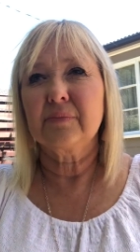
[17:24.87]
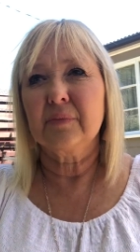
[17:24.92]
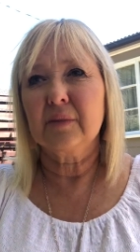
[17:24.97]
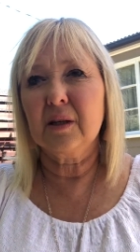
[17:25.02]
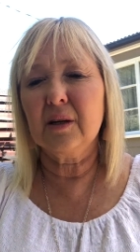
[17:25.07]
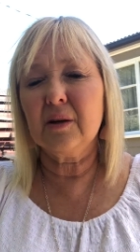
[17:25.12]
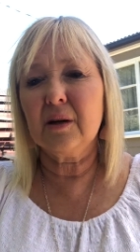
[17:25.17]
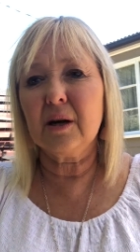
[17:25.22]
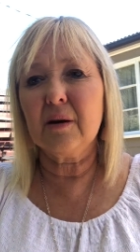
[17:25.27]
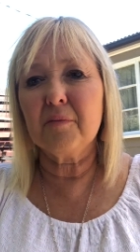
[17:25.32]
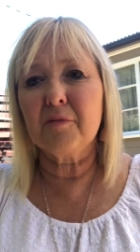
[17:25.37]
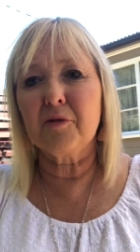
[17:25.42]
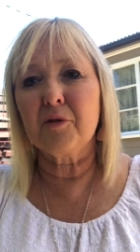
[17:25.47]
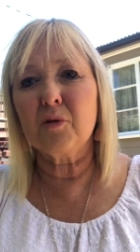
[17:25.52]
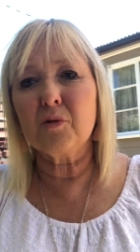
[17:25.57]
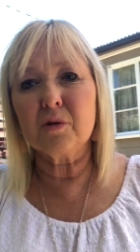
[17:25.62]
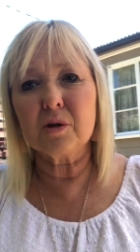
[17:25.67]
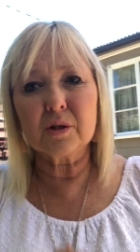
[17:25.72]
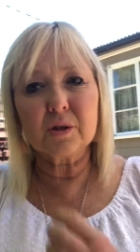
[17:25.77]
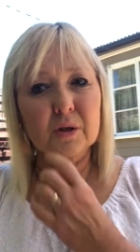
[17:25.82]
He'll come
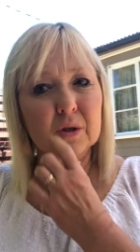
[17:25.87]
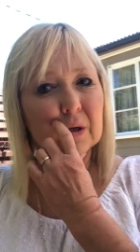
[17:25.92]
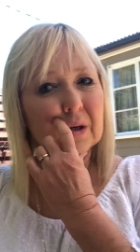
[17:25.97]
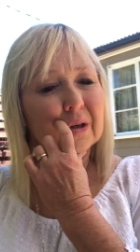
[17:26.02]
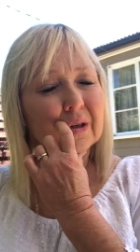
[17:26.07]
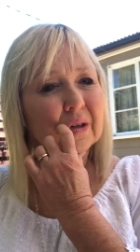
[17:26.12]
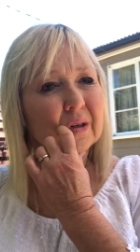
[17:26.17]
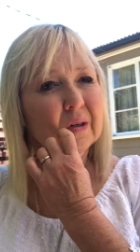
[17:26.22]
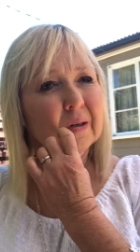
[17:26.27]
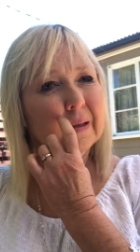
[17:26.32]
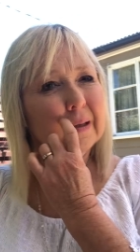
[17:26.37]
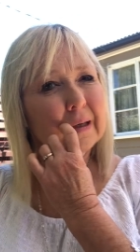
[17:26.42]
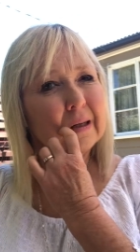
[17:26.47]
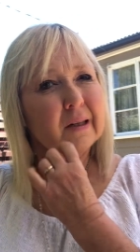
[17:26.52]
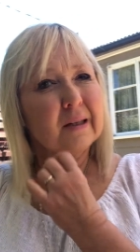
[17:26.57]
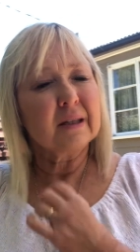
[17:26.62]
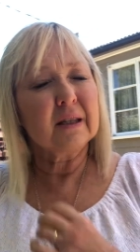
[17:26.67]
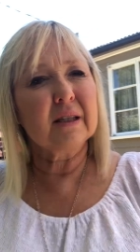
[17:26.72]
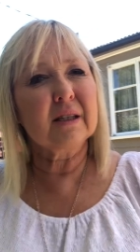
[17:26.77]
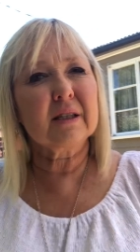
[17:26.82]
forward soon.
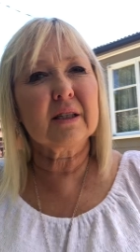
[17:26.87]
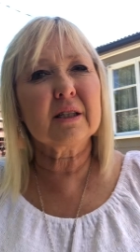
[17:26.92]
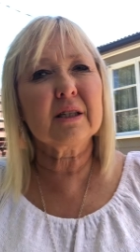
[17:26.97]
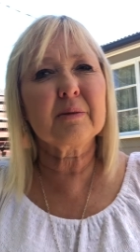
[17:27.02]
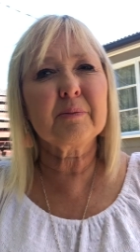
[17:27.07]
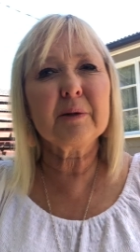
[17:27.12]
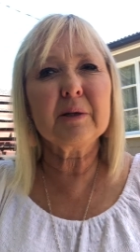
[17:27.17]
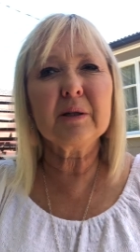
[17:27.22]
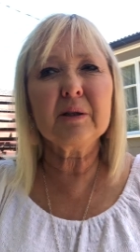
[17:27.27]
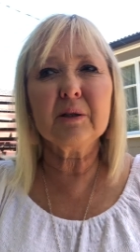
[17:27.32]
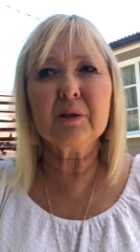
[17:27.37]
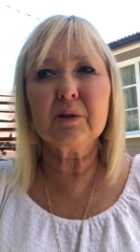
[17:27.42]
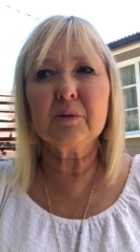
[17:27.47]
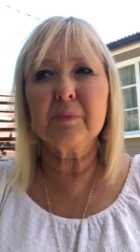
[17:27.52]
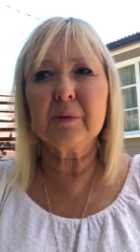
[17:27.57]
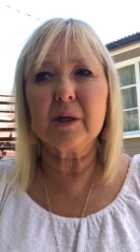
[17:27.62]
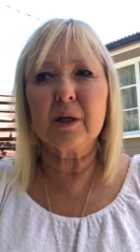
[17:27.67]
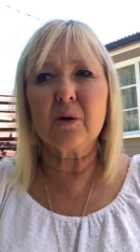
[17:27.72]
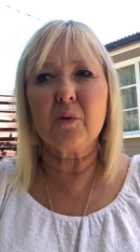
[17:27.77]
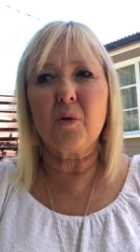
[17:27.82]
He's just been a little
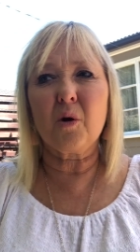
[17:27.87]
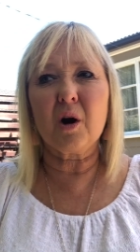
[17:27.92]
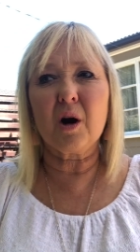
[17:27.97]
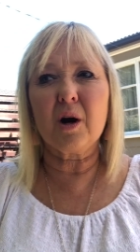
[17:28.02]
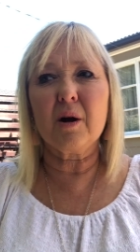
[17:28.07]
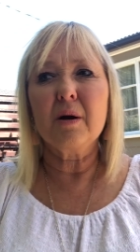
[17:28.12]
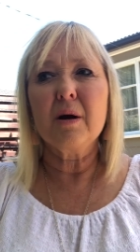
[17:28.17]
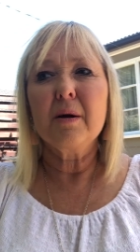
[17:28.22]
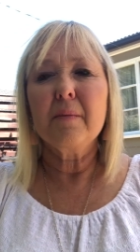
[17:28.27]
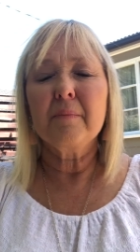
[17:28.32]
bit quiet.